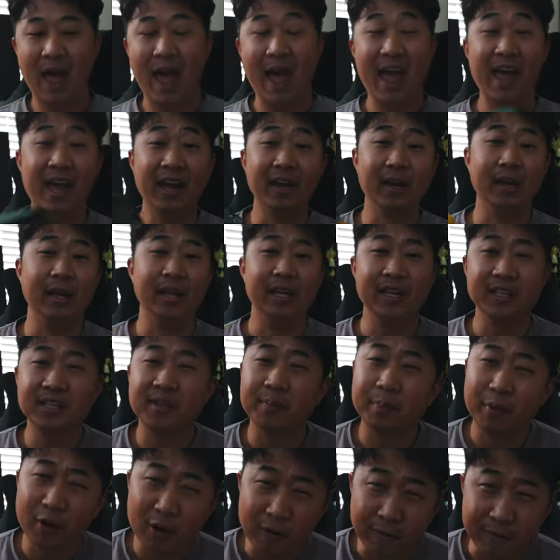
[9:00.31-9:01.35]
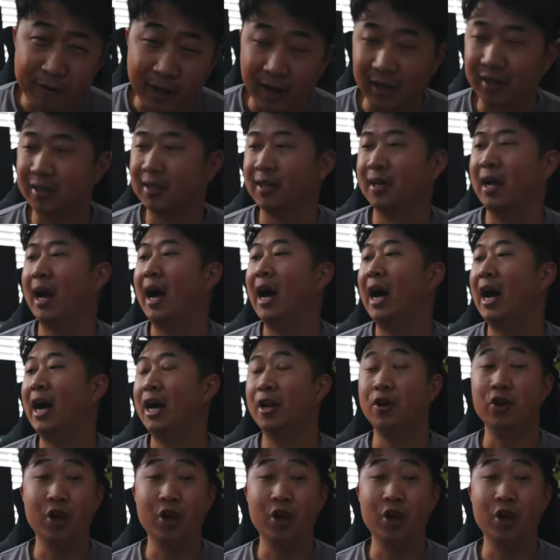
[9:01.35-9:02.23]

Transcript: And is it perfect? Uh,